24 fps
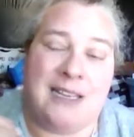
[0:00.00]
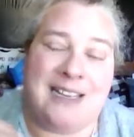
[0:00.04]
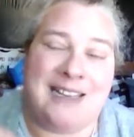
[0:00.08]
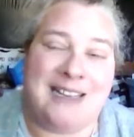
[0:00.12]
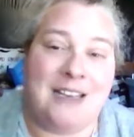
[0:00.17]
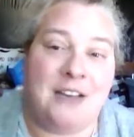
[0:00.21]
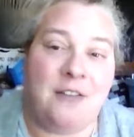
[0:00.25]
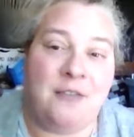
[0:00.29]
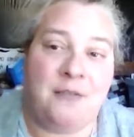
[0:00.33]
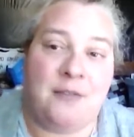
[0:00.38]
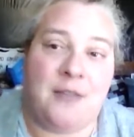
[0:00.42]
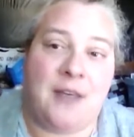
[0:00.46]

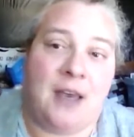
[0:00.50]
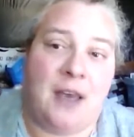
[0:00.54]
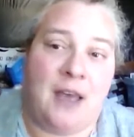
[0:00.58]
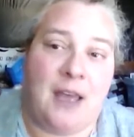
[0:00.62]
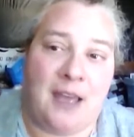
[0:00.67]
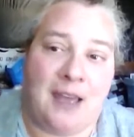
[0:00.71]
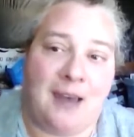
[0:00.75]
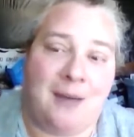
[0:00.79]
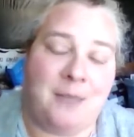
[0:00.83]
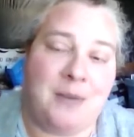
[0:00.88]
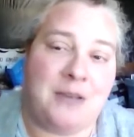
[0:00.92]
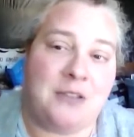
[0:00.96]
if that
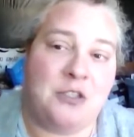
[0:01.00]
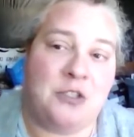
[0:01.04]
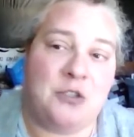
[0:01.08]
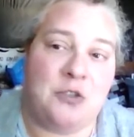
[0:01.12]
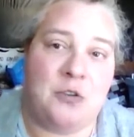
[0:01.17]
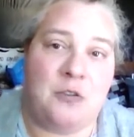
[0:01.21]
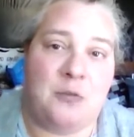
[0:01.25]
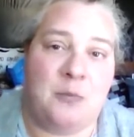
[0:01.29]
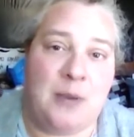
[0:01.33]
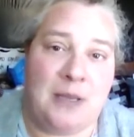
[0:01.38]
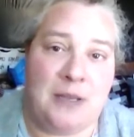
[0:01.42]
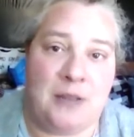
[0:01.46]
happened
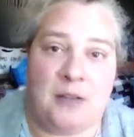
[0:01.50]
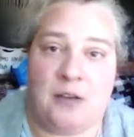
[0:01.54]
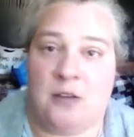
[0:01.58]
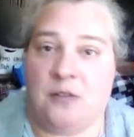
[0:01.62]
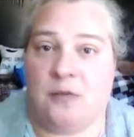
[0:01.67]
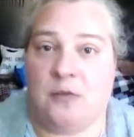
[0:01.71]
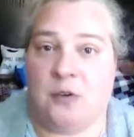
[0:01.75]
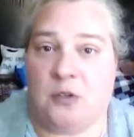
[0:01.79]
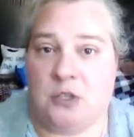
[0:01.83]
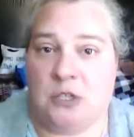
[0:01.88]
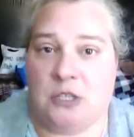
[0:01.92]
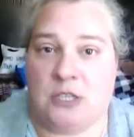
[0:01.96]
to have been their
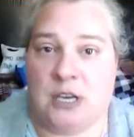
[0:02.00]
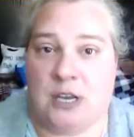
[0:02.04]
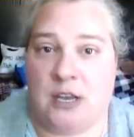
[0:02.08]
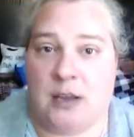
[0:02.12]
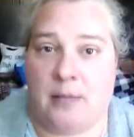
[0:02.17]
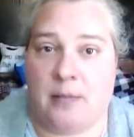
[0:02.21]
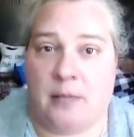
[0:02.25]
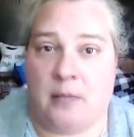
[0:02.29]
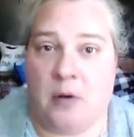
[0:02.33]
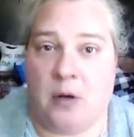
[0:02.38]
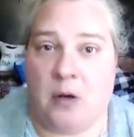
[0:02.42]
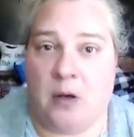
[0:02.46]
first
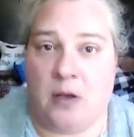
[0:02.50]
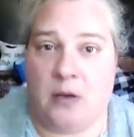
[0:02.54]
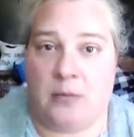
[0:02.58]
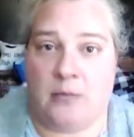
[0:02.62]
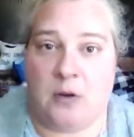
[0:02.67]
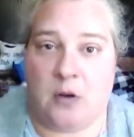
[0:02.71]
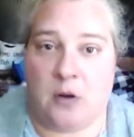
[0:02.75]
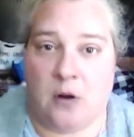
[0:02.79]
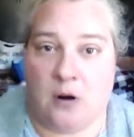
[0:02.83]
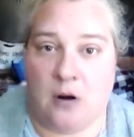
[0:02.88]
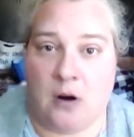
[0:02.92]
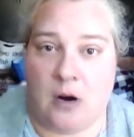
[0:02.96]
time on
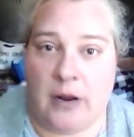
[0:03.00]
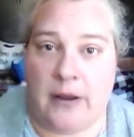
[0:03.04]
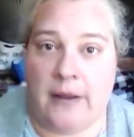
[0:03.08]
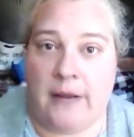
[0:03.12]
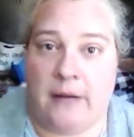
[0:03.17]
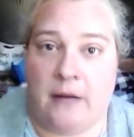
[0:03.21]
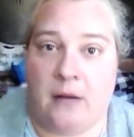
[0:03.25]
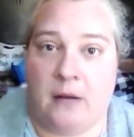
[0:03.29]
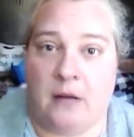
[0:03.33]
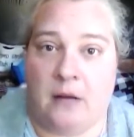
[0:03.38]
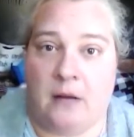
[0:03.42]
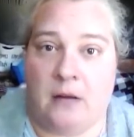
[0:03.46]

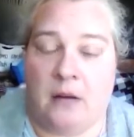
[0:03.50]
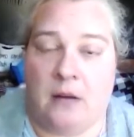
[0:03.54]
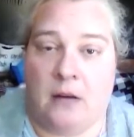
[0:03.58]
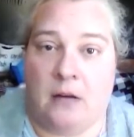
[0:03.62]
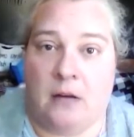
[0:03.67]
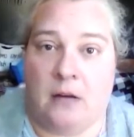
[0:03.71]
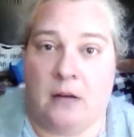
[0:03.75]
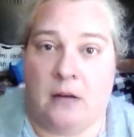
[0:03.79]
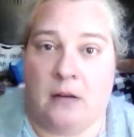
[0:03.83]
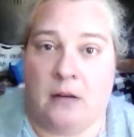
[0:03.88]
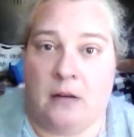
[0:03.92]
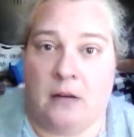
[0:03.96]
Macari,
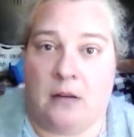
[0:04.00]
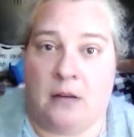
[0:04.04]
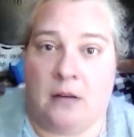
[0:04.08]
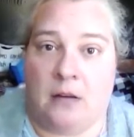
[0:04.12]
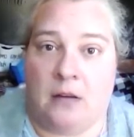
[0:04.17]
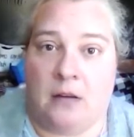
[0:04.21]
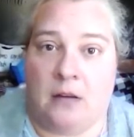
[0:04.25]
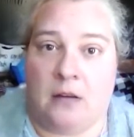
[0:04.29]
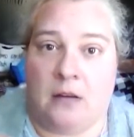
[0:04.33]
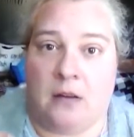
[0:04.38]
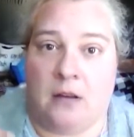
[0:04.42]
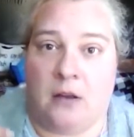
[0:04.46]

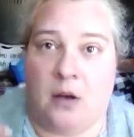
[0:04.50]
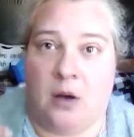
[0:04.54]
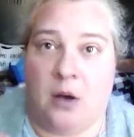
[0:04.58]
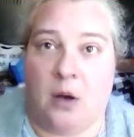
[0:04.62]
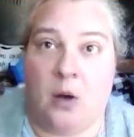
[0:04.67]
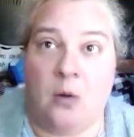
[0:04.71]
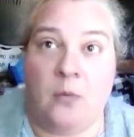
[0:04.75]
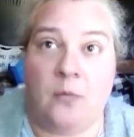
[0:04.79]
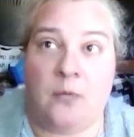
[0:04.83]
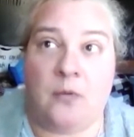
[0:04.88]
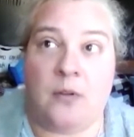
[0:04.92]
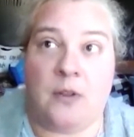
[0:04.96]

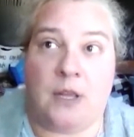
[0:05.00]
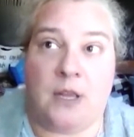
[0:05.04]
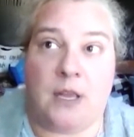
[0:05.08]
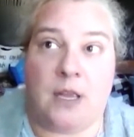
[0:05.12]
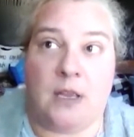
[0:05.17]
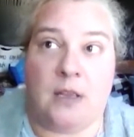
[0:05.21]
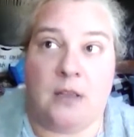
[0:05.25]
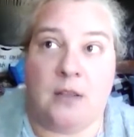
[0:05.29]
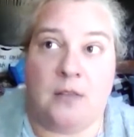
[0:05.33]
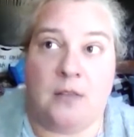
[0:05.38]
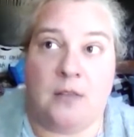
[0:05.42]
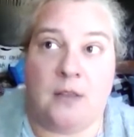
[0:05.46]

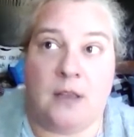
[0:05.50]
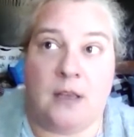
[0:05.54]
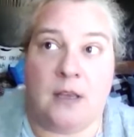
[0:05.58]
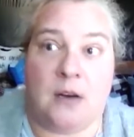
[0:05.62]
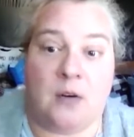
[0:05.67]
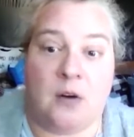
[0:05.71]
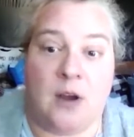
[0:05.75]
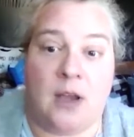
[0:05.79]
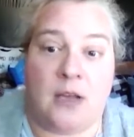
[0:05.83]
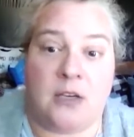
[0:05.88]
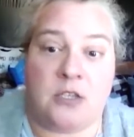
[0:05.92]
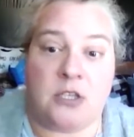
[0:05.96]
hopefully the
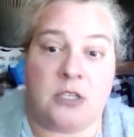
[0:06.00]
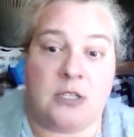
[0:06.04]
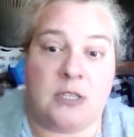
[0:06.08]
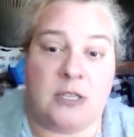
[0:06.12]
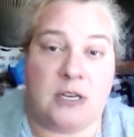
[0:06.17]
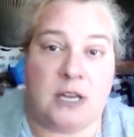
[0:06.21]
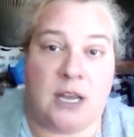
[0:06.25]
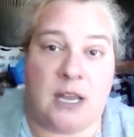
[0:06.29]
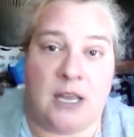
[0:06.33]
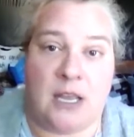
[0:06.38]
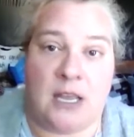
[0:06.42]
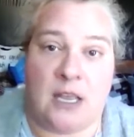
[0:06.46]
interaction
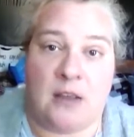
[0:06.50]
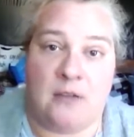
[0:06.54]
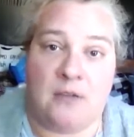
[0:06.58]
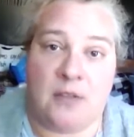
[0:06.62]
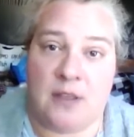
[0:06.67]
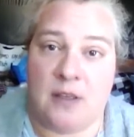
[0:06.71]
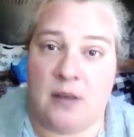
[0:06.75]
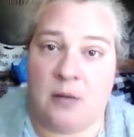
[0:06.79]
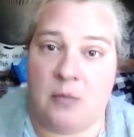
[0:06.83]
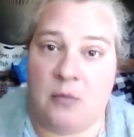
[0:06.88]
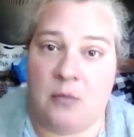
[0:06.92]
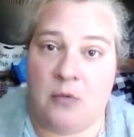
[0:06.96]
that I gave
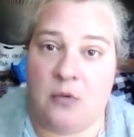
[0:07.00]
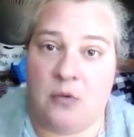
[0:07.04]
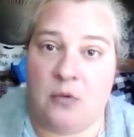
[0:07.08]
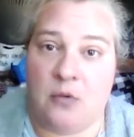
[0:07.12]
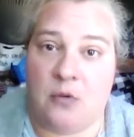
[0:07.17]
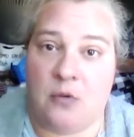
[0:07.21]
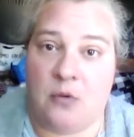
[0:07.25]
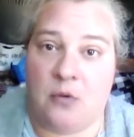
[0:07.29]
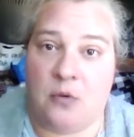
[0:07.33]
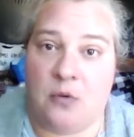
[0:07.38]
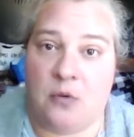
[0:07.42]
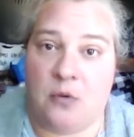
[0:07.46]
them,
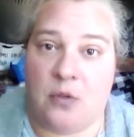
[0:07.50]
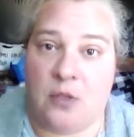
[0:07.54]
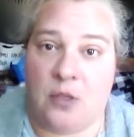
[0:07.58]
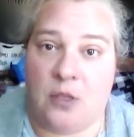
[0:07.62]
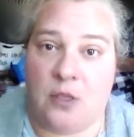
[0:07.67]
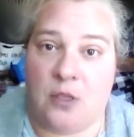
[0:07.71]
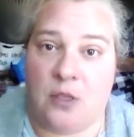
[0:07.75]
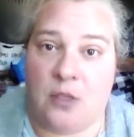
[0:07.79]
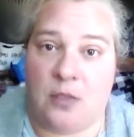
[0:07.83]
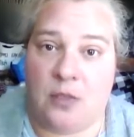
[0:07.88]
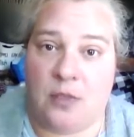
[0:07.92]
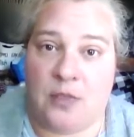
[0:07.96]

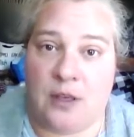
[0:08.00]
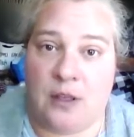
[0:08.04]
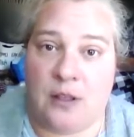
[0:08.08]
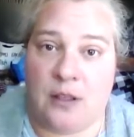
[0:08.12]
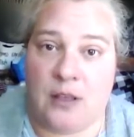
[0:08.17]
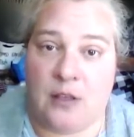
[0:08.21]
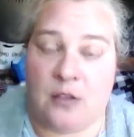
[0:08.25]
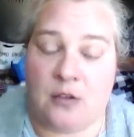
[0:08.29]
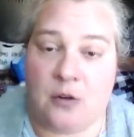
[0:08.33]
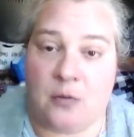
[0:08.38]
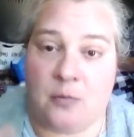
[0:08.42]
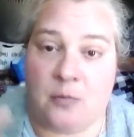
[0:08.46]

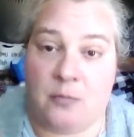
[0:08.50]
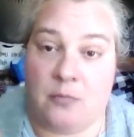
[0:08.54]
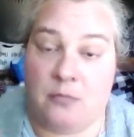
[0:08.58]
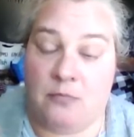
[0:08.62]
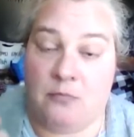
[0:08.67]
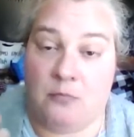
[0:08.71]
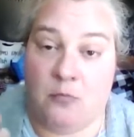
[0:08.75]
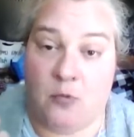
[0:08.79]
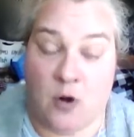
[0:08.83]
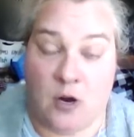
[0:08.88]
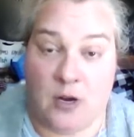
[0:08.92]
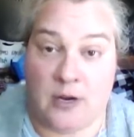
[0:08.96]
they'll either,
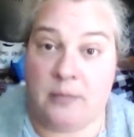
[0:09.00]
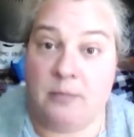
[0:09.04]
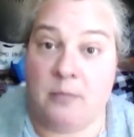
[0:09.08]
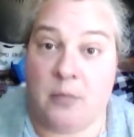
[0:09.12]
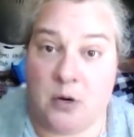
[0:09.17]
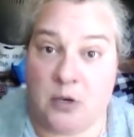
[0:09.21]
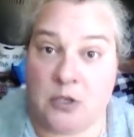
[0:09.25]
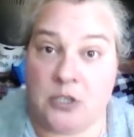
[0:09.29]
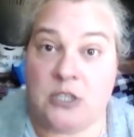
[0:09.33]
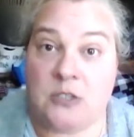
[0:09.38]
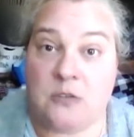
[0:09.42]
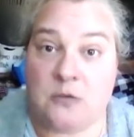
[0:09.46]
one,
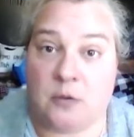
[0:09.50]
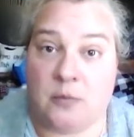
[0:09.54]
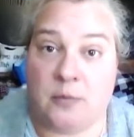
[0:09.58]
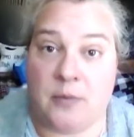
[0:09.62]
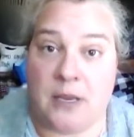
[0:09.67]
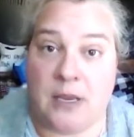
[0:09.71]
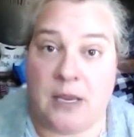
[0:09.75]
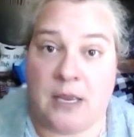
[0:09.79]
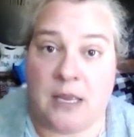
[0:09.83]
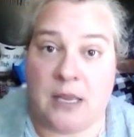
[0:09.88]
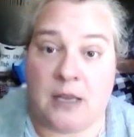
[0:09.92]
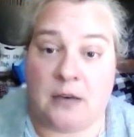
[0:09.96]
purchase from
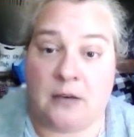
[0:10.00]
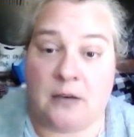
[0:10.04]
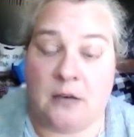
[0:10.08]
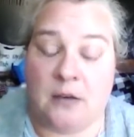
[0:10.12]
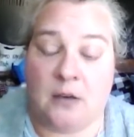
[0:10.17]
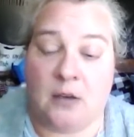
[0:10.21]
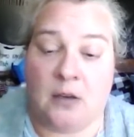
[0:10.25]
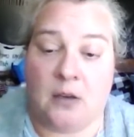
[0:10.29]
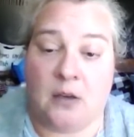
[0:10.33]
me again,